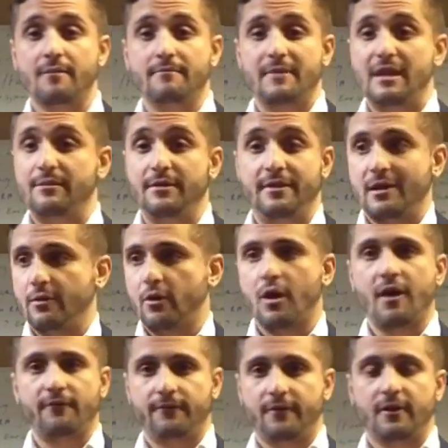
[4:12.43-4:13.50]
Maybe they were
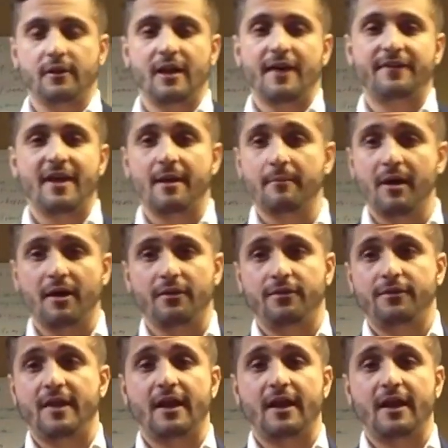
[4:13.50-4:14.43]
off a lot that month.